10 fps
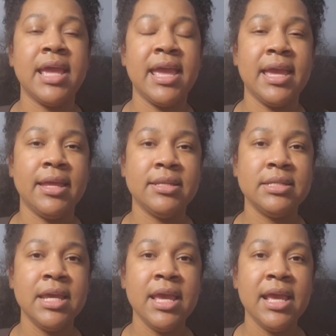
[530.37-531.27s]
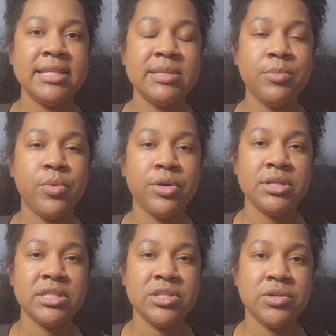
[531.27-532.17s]
and it's
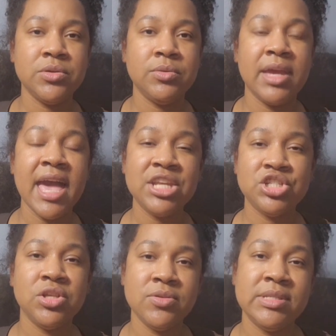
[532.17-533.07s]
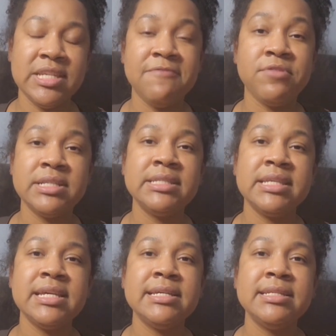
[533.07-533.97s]
important to catch those
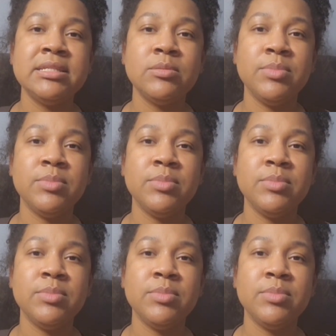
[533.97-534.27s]
differences